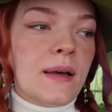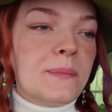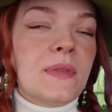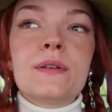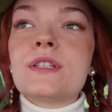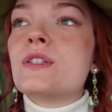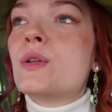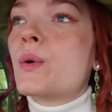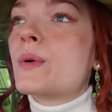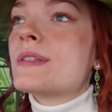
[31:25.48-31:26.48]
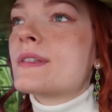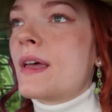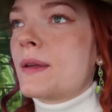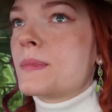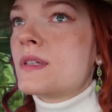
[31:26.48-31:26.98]
There is no
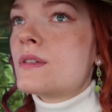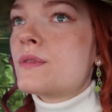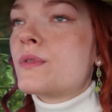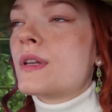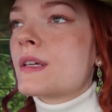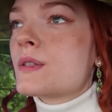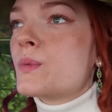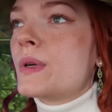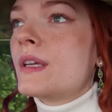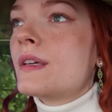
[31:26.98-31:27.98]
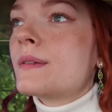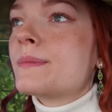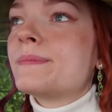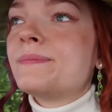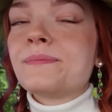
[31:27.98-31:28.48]
assignment for next week
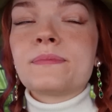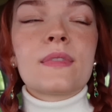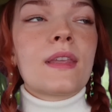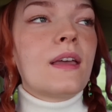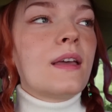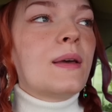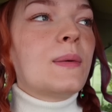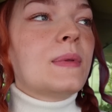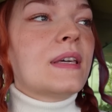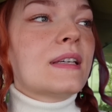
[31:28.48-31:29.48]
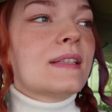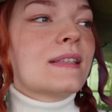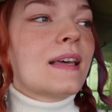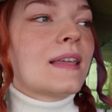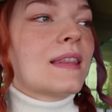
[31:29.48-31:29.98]

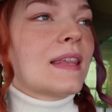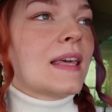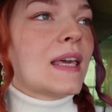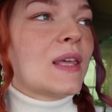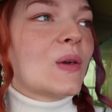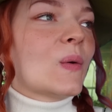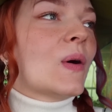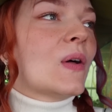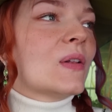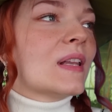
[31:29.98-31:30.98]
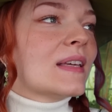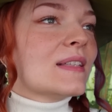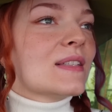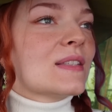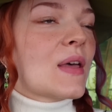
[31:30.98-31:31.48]
because I think you all
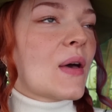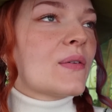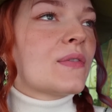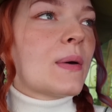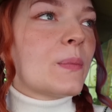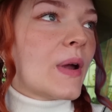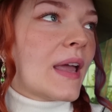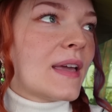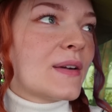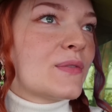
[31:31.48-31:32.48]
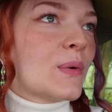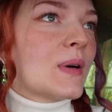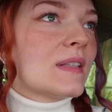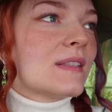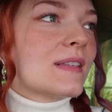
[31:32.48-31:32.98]
deserve a break for
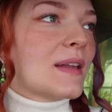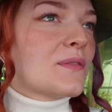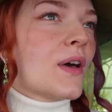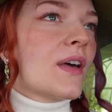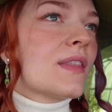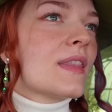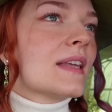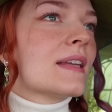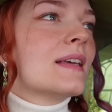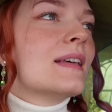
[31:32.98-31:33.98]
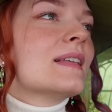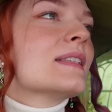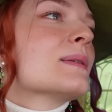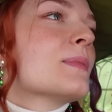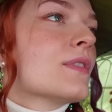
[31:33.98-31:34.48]
once, and I've heard that
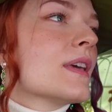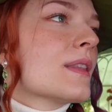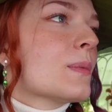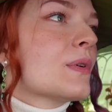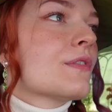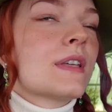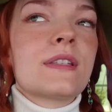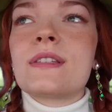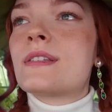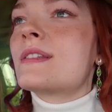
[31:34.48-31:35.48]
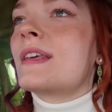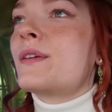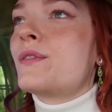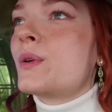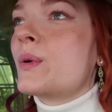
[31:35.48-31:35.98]
some of the other professors
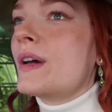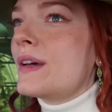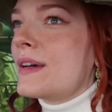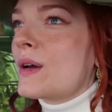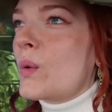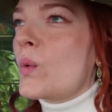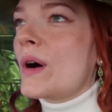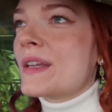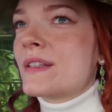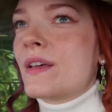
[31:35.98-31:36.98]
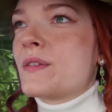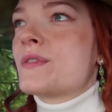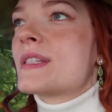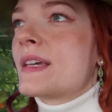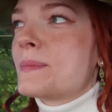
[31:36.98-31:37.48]
gave you quite a lot of
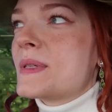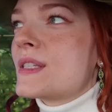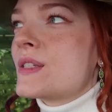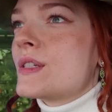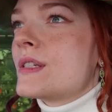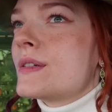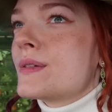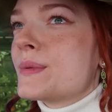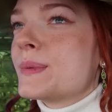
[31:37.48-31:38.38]
assignments to do.